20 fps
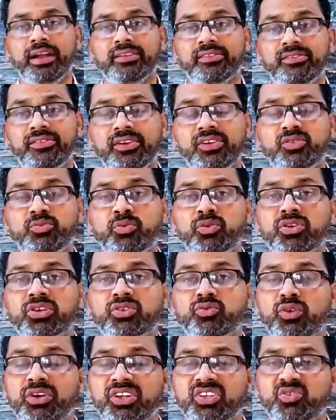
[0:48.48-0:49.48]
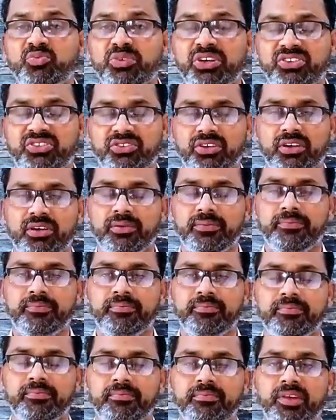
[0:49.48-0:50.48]
And this book is very special
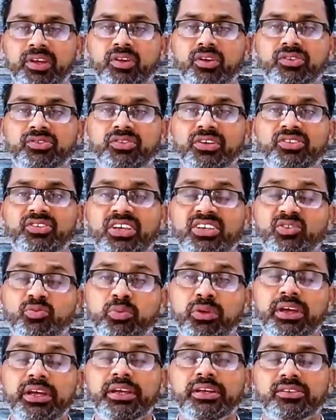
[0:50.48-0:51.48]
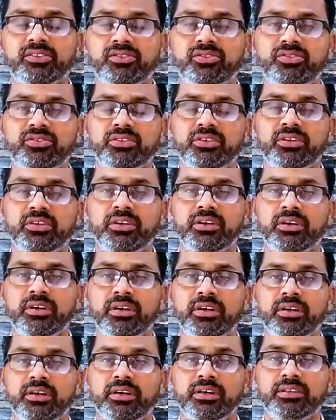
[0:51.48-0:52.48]
because this explains
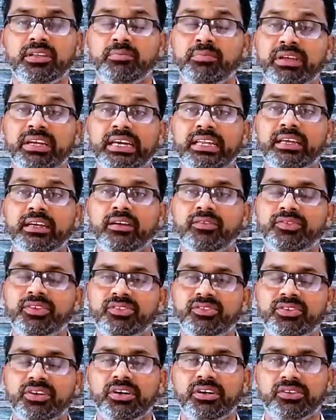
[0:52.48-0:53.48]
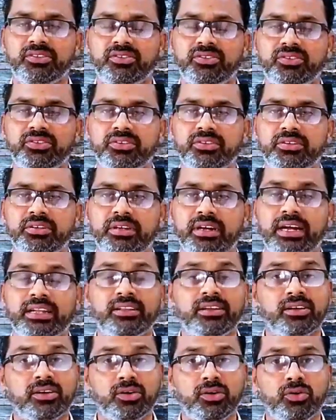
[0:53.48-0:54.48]
the beginning of the church
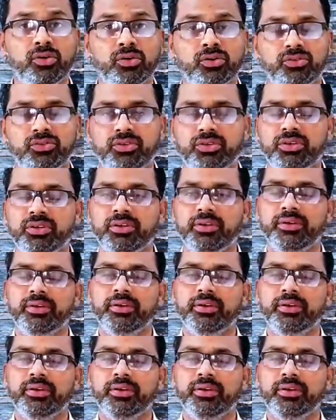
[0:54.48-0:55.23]
and the growth.